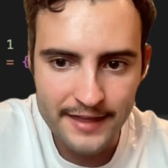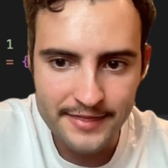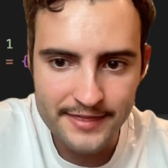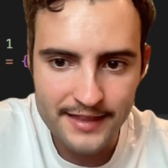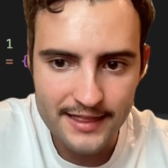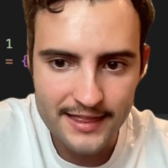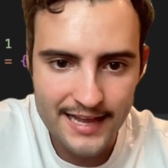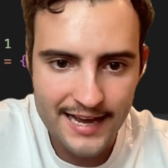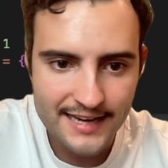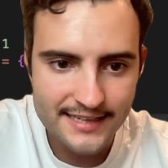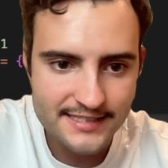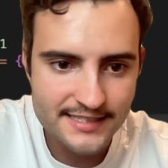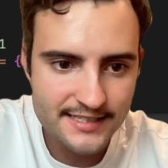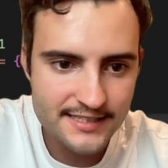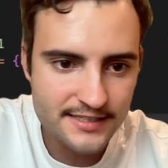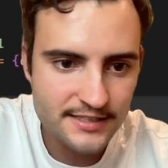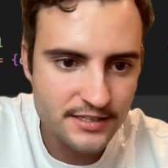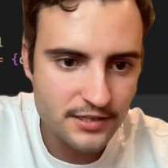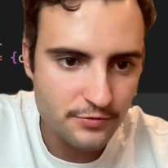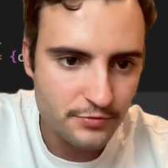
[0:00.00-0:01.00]
the
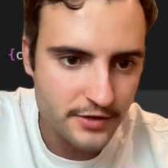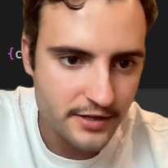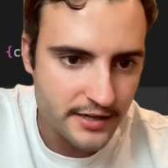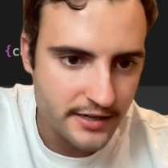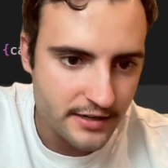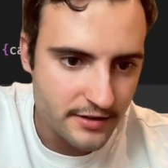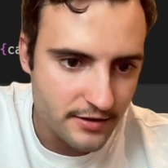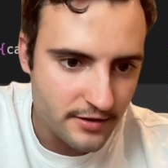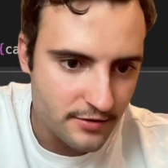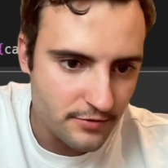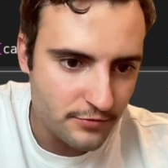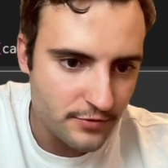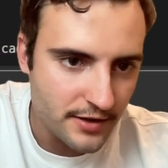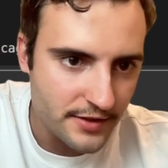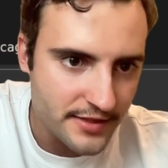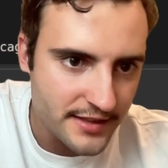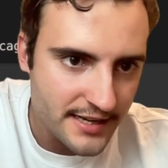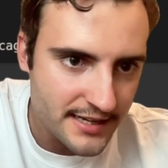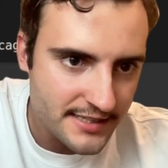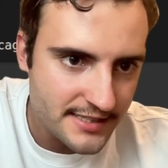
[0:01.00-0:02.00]
last, so we're going to
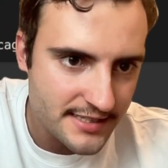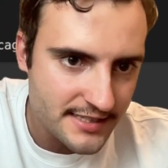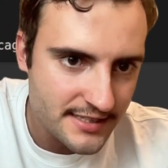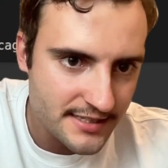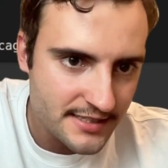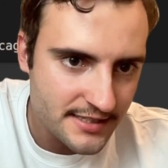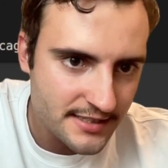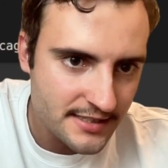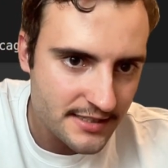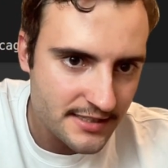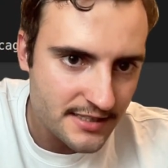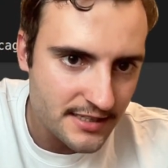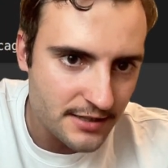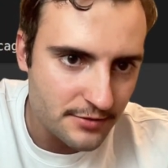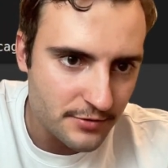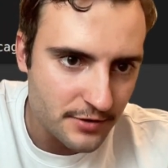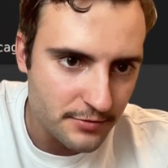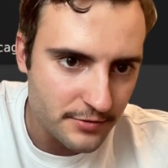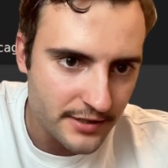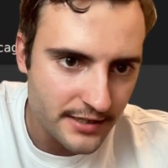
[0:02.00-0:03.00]
run this, see
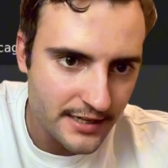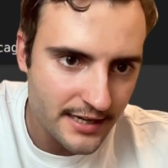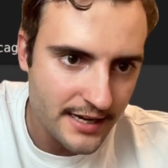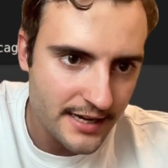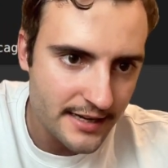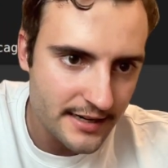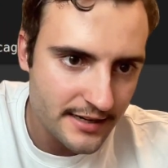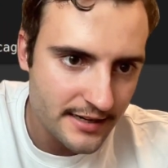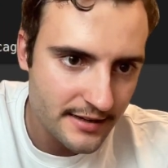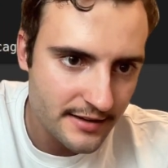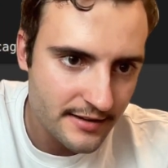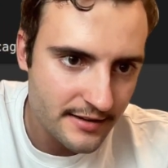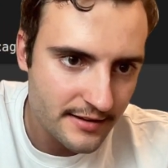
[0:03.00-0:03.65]
what we get.